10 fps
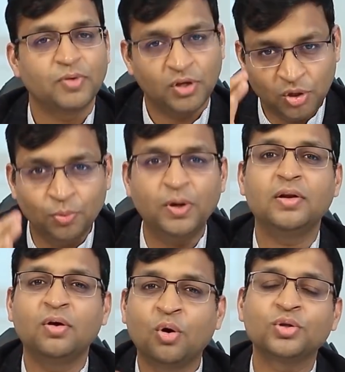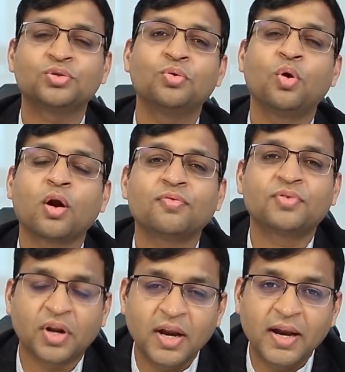You will go through a lot of
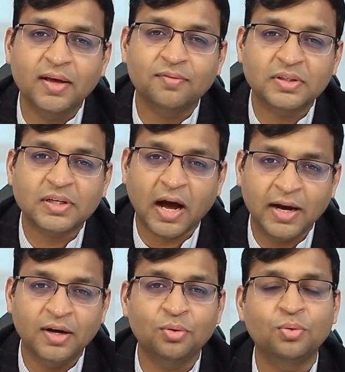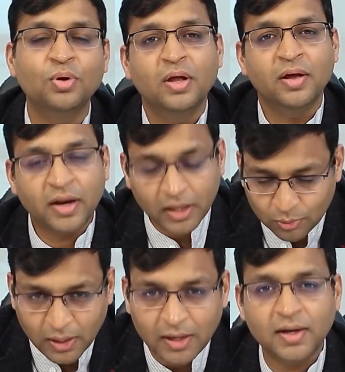training which I do
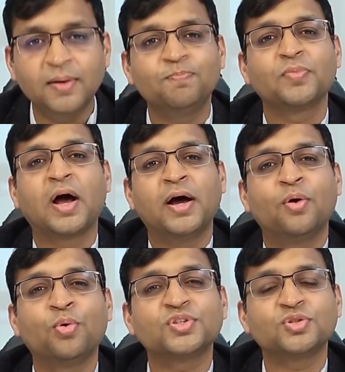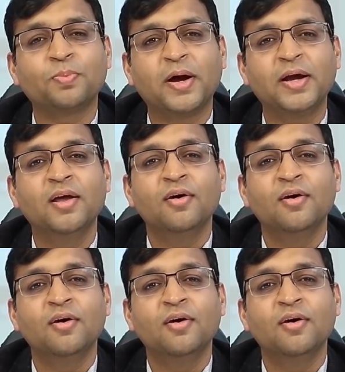regularly. I host my